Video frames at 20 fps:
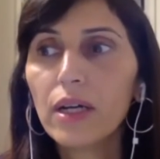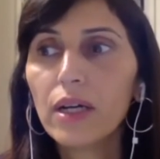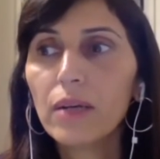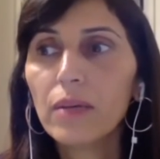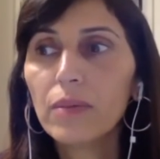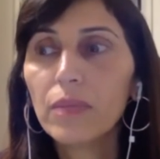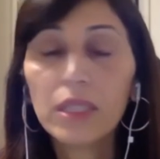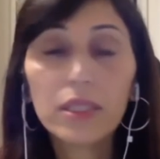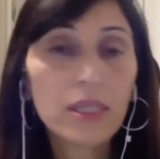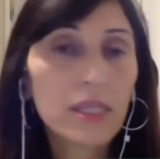
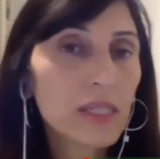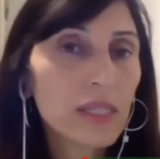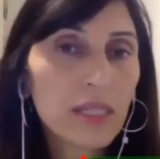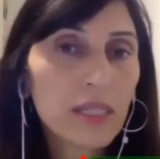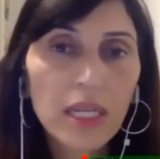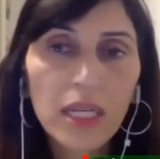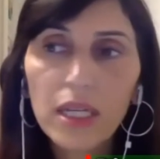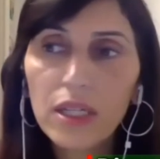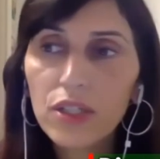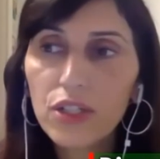it doesn't
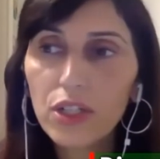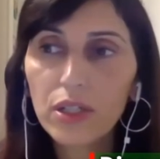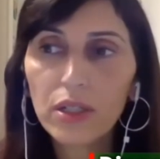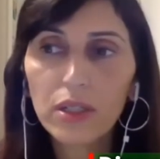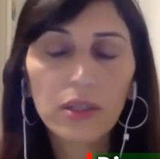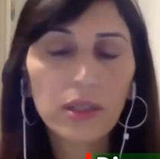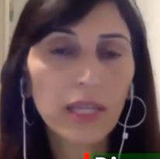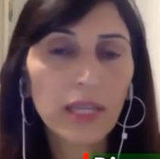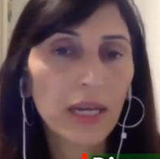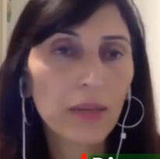need
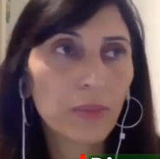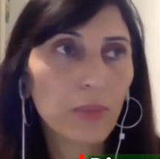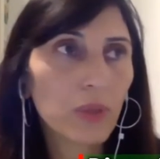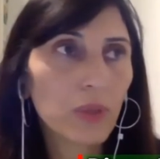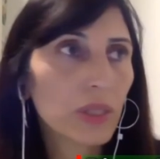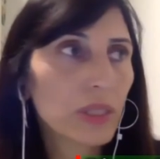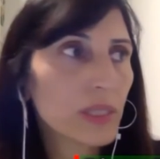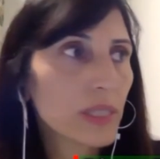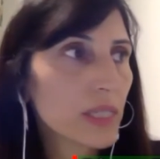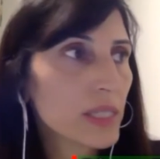to label,
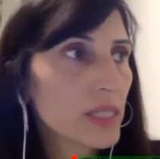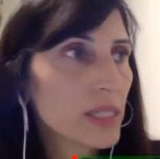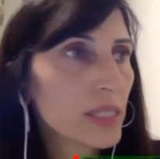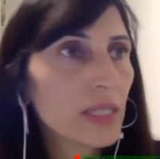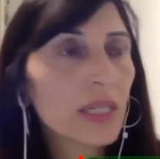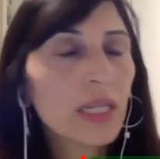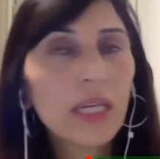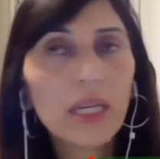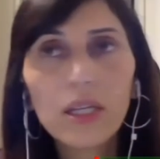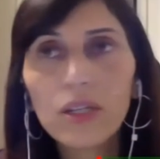it doesn't
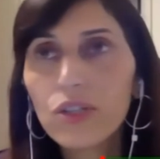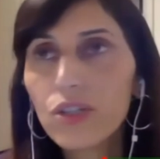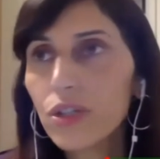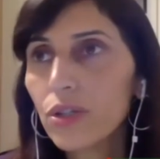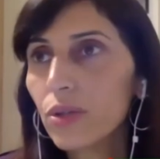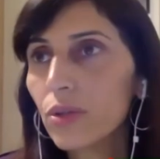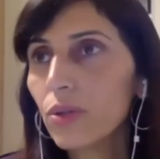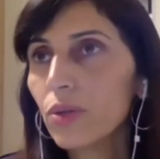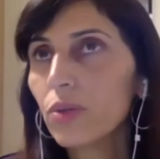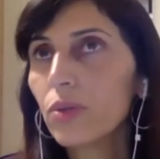need
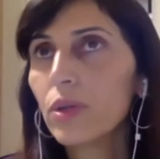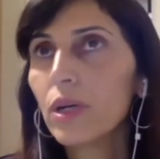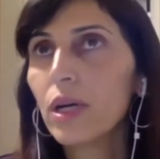to